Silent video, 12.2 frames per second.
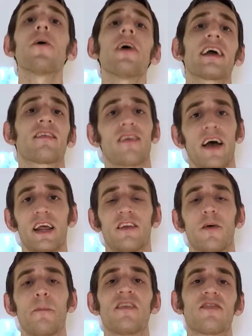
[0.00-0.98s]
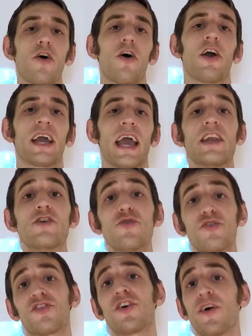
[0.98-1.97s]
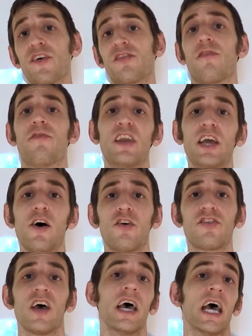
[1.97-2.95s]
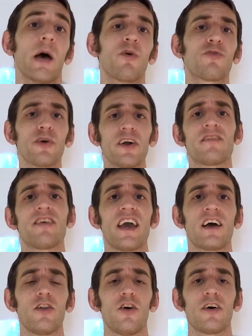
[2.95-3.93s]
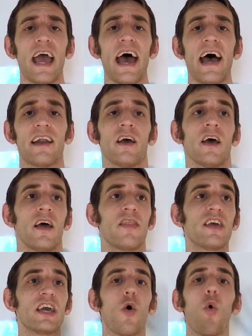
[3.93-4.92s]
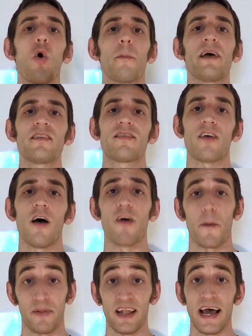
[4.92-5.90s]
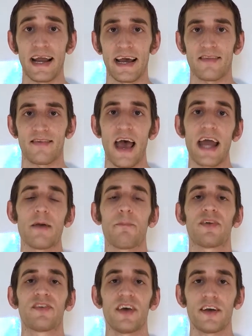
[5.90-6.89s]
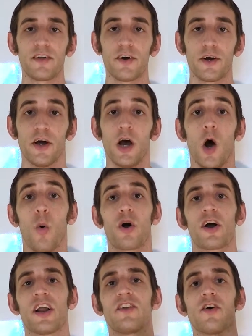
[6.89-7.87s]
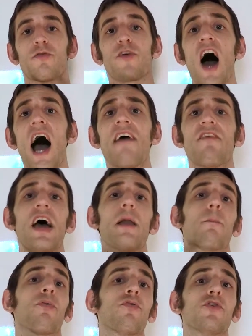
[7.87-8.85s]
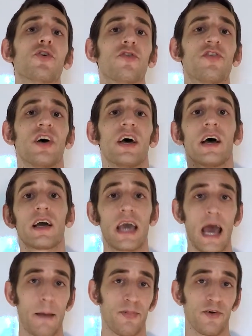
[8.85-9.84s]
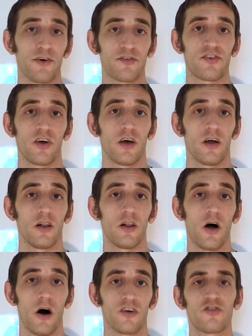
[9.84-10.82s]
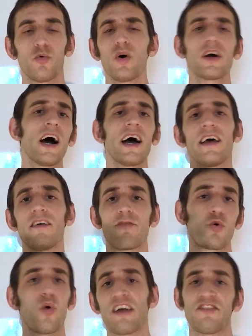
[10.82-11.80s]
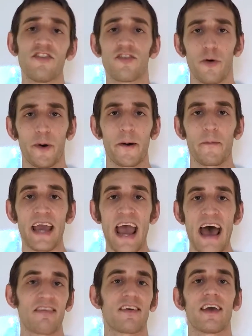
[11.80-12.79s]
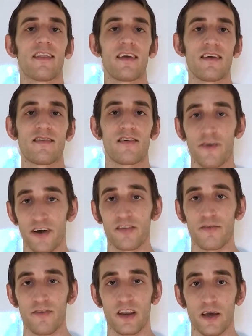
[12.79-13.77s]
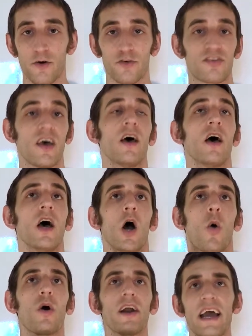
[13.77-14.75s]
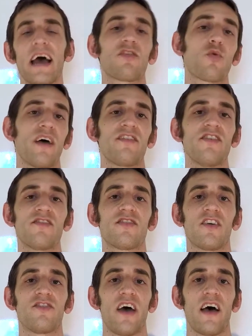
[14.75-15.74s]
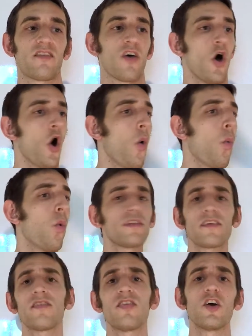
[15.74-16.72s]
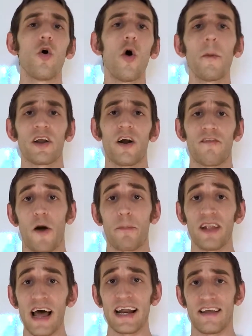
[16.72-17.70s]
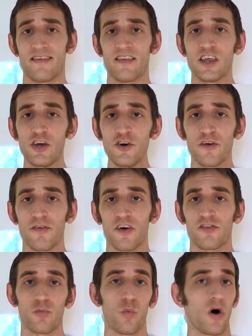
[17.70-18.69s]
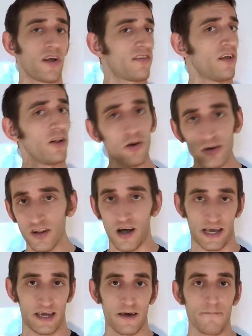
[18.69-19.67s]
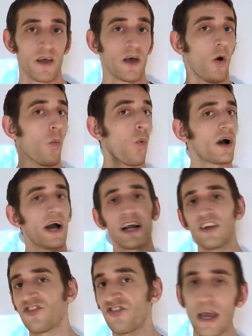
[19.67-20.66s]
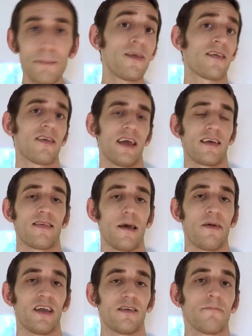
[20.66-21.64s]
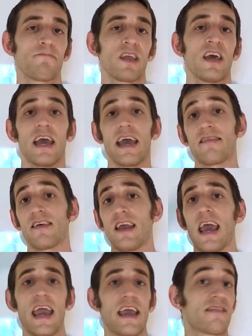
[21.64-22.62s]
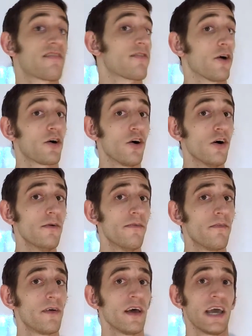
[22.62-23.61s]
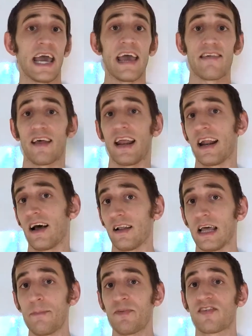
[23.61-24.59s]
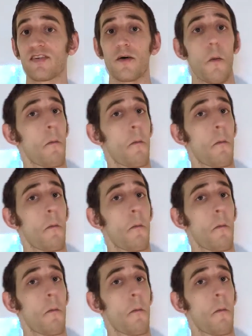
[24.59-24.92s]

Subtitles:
excited to be starting a new series of videos, which we're going to take a look at the orbits of our planets, and in particular, we're going to derive and prove Kepler's law. So what kind of questions are we going to be asking in these series of videos? We're going to ask questions such as, what does the orbit of our planets in the universe, what does it look like? What kind of shape does it exhibit? Is it a circle? Is it an ellipse?